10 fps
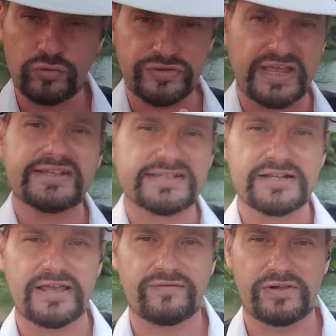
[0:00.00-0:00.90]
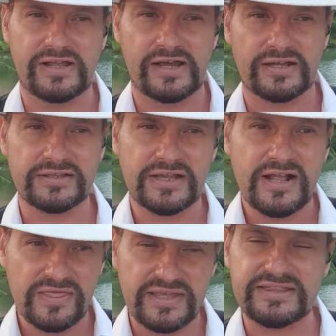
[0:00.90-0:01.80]
next level art,
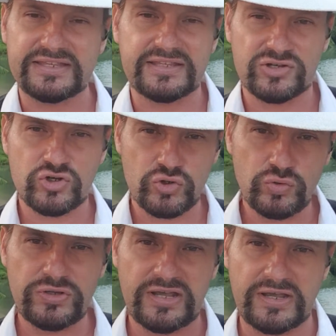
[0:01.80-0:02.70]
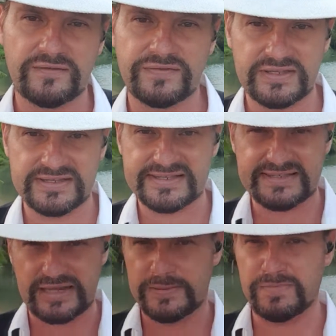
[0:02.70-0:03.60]
that it should have this
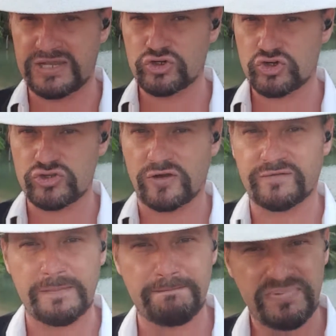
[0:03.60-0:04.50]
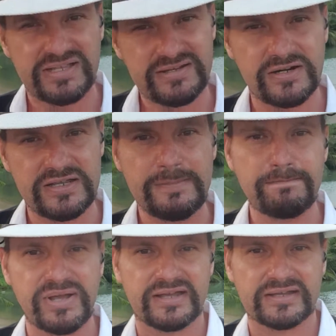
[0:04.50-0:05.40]
dimension of a better
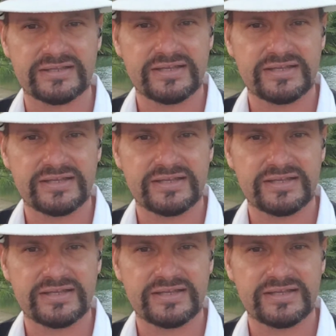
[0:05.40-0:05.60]
impact,